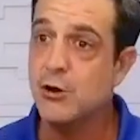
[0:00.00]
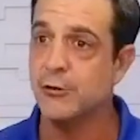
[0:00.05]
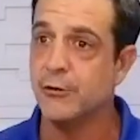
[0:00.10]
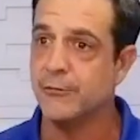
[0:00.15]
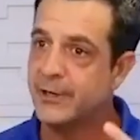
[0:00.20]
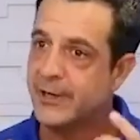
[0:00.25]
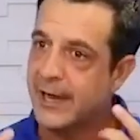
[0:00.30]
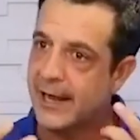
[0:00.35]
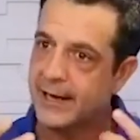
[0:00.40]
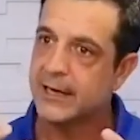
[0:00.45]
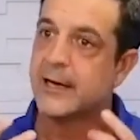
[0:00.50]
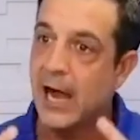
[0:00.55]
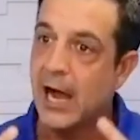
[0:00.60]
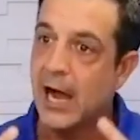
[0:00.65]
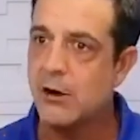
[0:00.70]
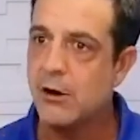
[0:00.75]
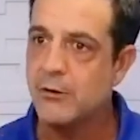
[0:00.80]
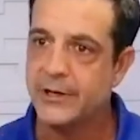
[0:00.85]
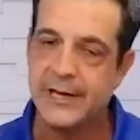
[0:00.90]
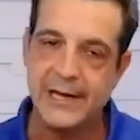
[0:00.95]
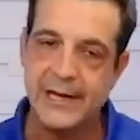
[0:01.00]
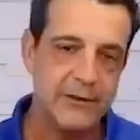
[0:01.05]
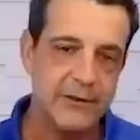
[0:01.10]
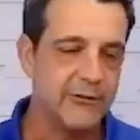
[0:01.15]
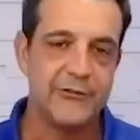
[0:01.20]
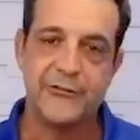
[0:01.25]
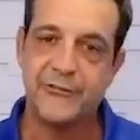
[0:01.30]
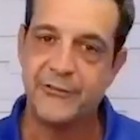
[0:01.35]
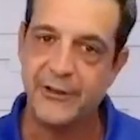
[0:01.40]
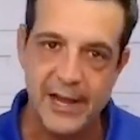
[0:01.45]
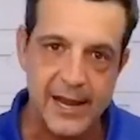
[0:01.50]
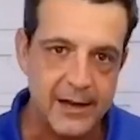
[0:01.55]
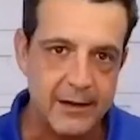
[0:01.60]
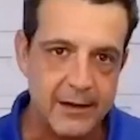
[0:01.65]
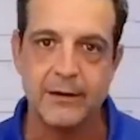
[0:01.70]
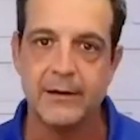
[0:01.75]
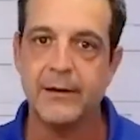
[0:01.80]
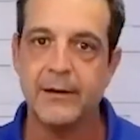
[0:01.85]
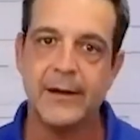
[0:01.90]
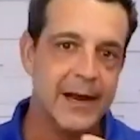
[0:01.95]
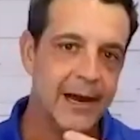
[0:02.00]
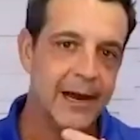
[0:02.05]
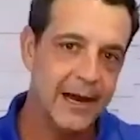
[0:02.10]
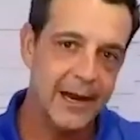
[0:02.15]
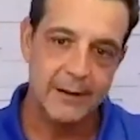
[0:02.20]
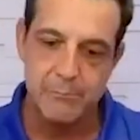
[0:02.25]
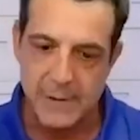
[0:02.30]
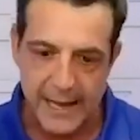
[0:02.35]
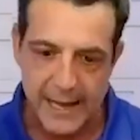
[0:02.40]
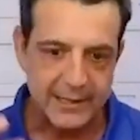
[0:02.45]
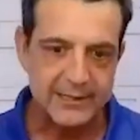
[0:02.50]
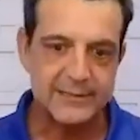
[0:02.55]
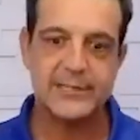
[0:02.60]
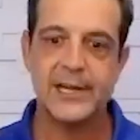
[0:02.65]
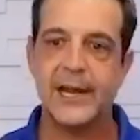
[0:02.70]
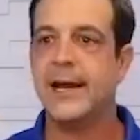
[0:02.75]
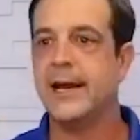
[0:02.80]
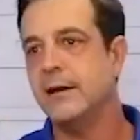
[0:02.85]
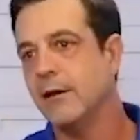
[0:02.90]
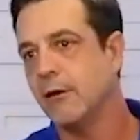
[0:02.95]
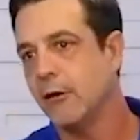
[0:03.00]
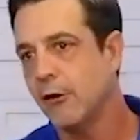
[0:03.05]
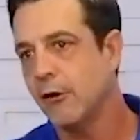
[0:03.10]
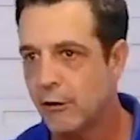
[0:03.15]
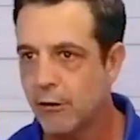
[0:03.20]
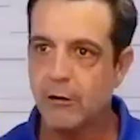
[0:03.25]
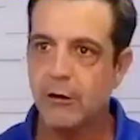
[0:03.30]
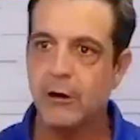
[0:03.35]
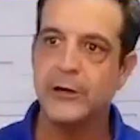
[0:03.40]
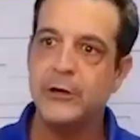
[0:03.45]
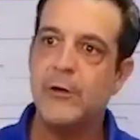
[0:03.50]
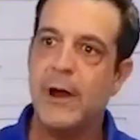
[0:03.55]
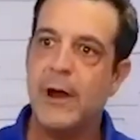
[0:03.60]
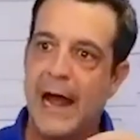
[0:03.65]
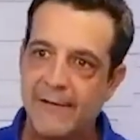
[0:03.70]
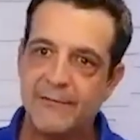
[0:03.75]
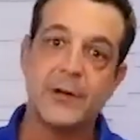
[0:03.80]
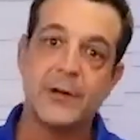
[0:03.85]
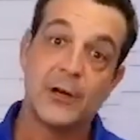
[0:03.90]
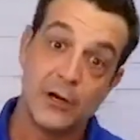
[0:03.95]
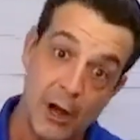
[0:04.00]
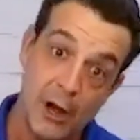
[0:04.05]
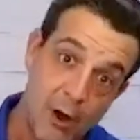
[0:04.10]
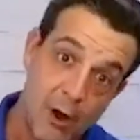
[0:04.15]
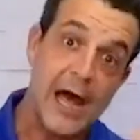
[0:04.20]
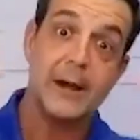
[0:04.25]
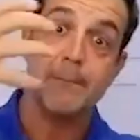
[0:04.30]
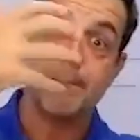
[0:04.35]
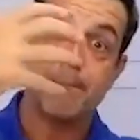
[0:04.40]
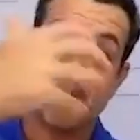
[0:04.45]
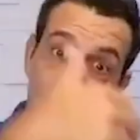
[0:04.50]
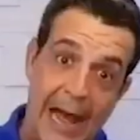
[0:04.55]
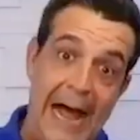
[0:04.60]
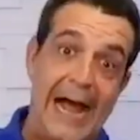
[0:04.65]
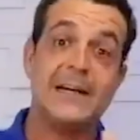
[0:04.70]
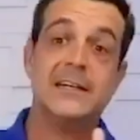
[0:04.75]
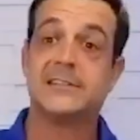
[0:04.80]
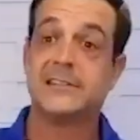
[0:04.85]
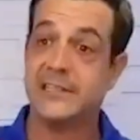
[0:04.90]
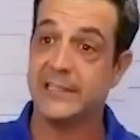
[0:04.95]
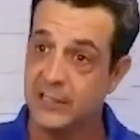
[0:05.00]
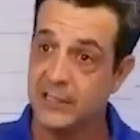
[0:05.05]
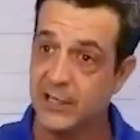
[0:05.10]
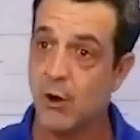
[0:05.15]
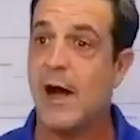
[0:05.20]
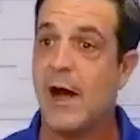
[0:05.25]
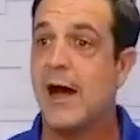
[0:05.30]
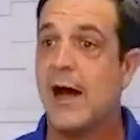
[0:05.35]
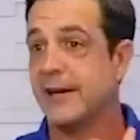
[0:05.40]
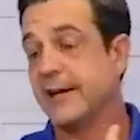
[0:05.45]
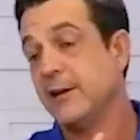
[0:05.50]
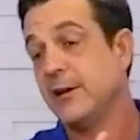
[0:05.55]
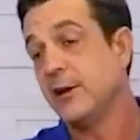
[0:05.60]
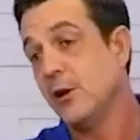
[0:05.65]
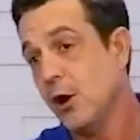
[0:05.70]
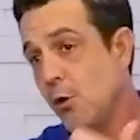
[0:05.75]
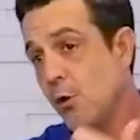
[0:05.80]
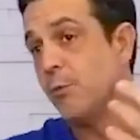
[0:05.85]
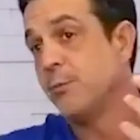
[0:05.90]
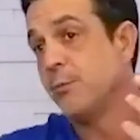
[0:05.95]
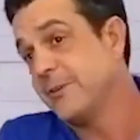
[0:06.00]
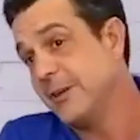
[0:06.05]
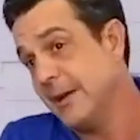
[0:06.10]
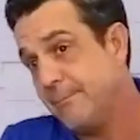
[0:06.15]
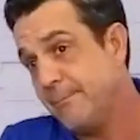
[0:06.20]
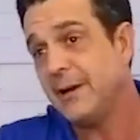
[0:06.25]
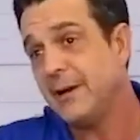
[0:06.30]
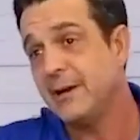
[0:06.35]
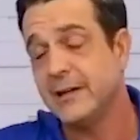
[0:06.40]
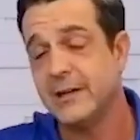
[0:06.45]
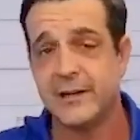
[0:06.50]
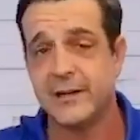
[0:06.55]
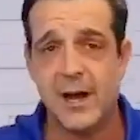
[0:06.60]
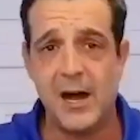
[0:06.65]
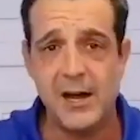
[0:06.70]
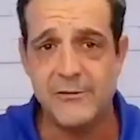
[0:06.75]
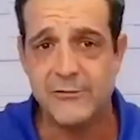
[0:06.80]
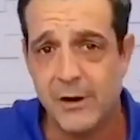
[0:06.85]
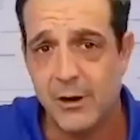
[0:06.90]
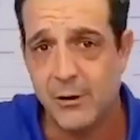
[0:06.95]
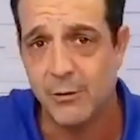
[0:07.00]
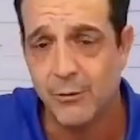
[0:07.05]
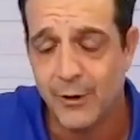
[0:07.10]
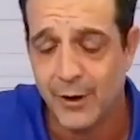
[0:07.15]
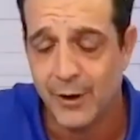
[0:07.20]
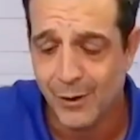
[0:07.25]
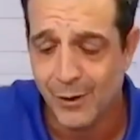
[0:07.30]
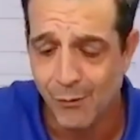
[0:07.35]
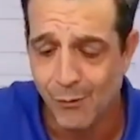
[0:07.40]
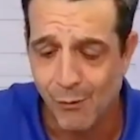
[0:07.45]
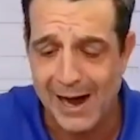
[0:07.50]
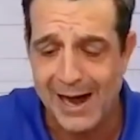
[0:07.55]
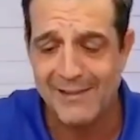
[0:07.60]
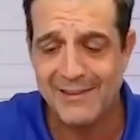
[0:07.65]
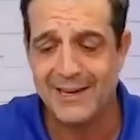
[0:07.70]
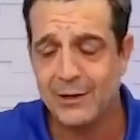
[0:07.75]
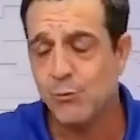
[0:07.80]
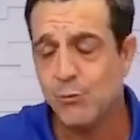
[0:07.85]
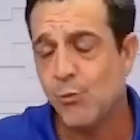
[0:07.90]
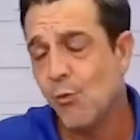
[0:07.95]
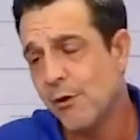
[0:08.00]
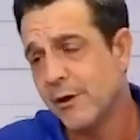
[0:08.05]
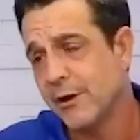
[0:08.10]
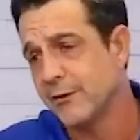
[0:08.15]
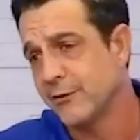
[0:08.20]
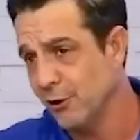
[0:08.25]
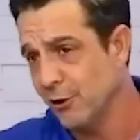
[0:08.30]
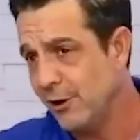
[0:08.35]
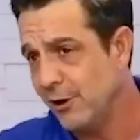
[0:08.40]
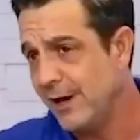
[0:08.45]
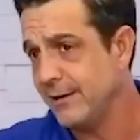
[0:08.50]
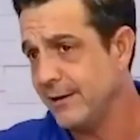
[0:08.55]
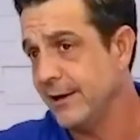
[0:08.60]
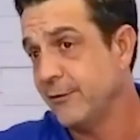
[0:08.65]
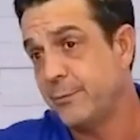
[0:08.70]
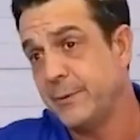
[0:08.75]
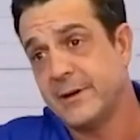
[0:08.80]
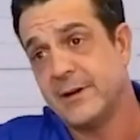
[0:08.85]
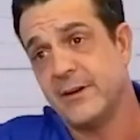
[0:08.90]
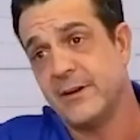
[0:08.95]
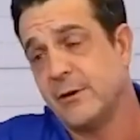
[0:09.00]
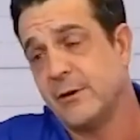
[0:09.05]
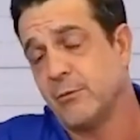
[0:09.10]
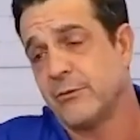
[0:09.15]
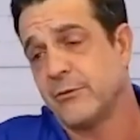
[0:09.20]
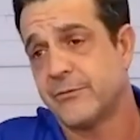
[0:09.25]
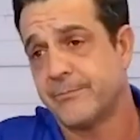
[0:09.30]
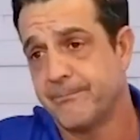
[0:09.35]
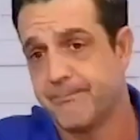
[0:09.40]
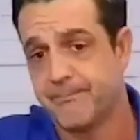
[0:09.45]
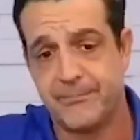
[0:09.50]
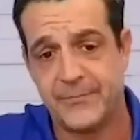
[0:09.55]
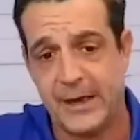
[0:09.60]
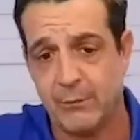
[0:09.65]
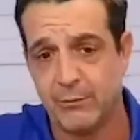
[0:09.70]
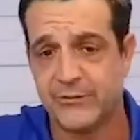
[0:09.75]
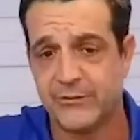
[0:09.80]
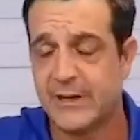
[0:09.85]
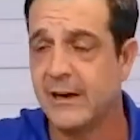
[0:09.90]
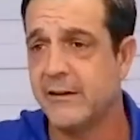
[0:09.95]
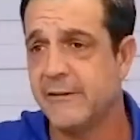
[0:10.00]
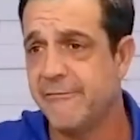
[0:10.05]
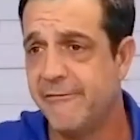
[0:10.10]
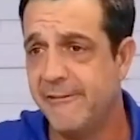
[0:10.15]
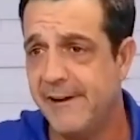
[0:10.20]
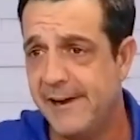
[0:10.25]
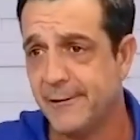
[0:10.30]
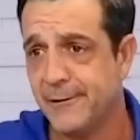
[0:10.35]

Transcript: You got to go. You can't just sit and, and meditate and learn. You have to go out and practice it and go out. And, you know, typically, Leandro, why they didn't want to do it is because they were, they were scared to fail.